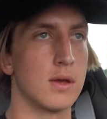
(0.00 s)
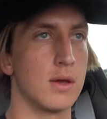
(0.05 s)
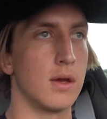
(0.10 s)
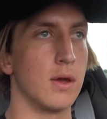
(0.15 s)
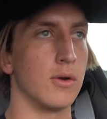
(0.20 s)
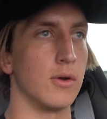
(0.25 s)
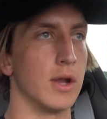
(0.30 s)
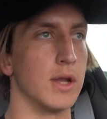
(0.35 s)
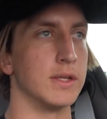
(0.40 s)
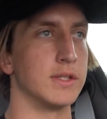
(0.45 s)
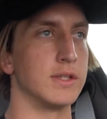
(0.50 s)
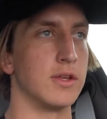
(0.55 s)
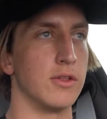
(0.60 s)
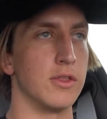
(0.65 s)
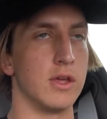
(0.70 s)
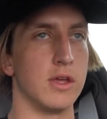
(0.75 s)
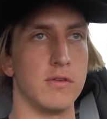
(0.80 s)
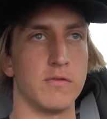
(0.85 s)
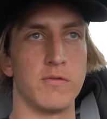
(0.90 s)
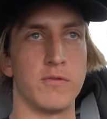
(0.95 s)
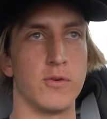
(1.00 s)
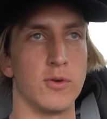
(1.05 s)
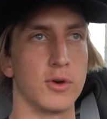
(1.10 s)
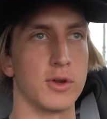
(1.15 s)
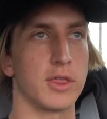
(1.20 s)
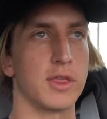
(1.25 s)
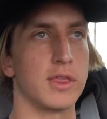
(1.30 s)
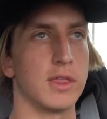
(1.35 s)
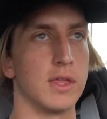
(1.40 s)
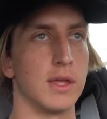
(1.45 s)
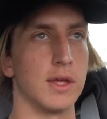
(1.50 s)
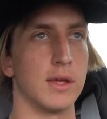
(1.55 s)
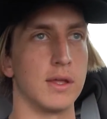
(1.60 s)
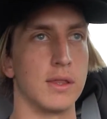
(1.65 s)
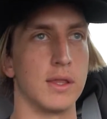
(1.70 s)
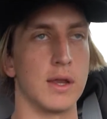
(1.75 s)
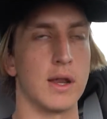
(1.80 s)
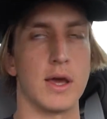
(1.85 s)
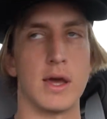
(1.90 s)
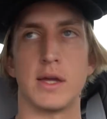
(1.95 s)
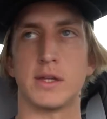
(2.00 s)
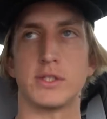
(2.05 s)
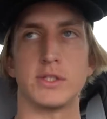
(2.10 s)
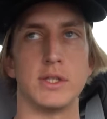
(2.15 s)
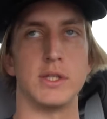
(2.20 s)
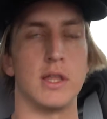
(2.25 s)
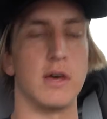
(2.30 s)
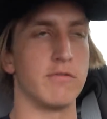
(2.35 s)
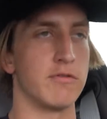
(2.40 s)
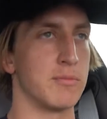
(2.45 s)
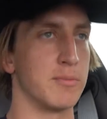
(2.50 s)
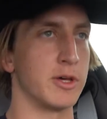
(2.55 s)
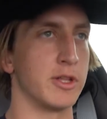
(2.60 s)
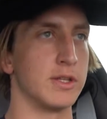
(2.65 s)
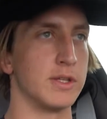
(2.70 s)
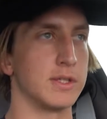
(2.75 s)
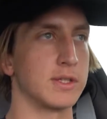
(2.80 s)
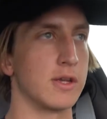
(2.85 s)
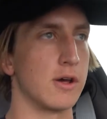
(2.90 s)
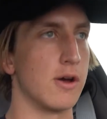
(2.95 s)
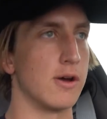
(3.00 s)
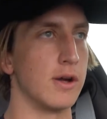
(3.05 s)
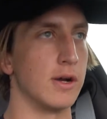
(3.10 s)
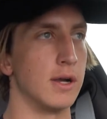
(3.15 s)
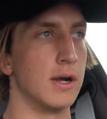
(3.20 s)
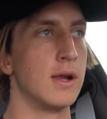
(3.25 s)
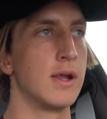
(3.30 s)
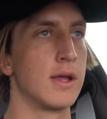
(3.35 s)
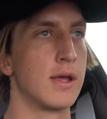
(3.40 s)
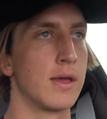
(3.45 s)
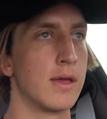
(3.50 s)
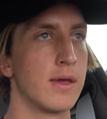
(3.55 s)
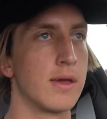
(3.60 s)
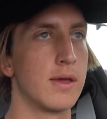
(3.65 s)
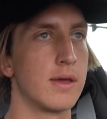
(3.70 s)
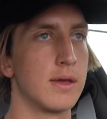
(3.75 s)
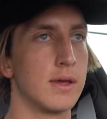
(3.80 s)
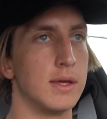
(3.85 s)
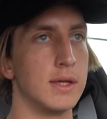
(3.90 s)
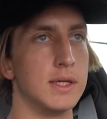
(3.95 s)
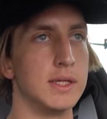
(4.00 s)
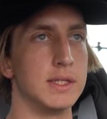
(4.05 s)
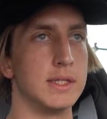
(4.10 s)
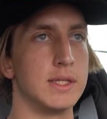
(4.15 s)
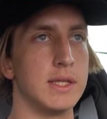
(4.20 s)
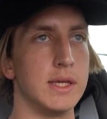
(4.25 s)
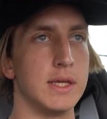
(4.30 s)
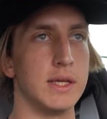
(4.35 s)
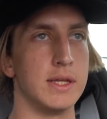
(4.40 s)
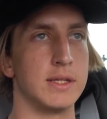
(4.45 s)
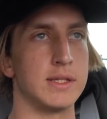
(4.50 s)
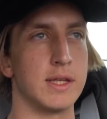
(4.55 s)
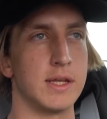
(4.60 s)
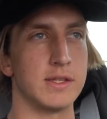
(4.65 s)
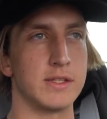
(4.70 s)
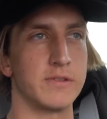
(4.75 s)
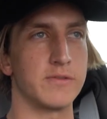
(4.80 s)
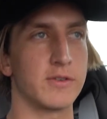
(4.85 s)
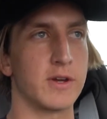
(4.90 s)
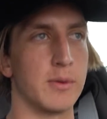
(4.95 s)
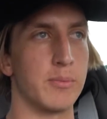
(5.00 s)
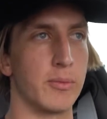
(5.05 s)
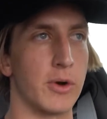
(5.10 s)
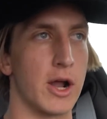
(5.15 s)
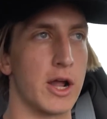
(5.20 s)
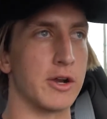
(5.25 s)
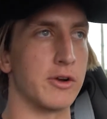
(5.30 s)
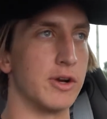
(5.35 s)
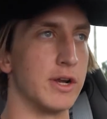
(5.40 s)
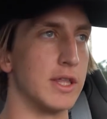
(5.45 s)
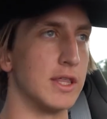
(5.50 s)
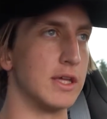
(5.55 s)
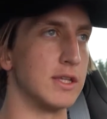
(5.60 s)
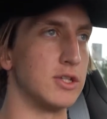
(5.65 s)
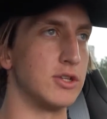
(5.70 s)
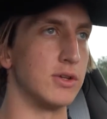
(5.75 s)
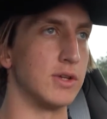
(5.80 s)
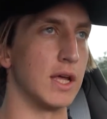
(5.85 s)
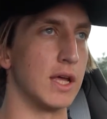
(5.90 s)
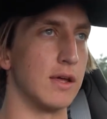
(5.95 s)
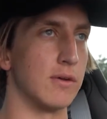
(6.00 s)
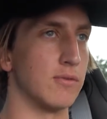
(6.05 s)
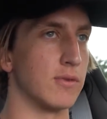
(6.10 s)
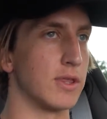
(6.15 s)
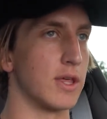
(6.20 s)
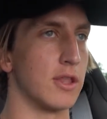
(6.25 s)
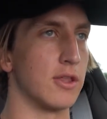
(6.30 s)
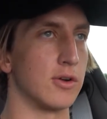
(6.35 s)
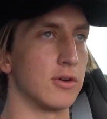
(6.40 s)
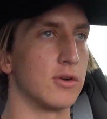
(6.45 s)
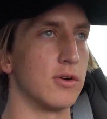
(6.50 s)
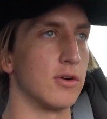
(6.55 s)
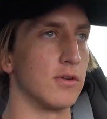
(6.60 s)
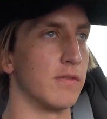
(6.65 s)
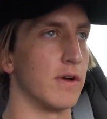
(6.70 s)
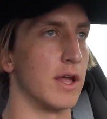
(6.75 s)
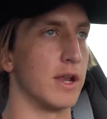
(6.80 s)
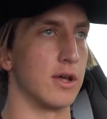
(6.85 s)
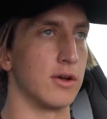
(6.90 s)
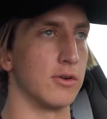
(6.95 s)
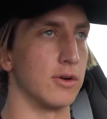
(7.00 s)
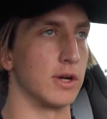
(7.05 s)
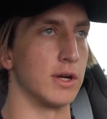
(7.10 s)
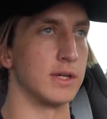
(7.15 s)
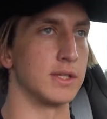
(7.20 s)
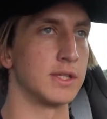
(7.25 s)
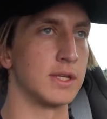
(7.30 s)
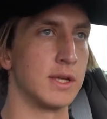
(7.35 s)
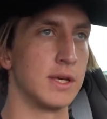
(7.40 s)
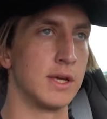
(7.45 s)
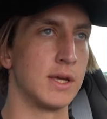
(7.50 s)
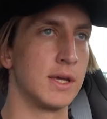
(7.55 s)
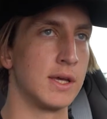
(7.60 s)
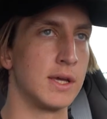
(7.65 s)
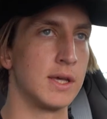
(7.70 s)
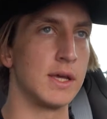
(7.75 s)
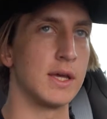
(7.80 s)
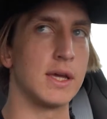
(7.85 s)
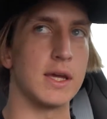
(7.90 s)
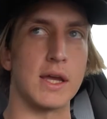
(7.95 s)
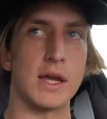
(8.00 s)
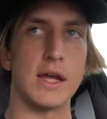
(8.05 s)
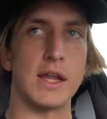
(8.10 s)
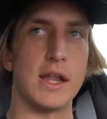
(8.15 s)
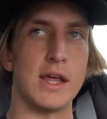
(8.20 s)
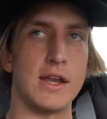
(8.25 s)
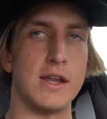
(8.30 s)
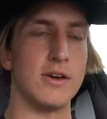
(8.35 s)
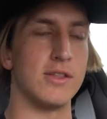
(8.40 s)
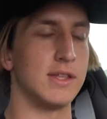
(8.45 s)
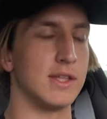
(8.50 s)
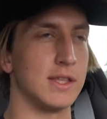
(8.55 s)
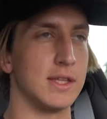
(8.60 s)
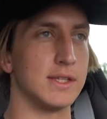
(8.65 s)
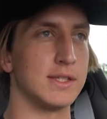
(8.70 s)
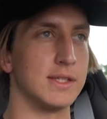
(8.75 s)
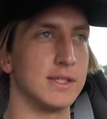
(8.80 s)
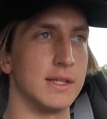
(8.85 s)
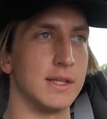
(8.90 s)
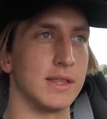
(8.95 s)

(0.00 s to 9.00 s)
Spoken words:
Alright, so the fourth thing that I actually love about this car is the sense of camaraderie that you get with other Corvette owners. And I know that this is a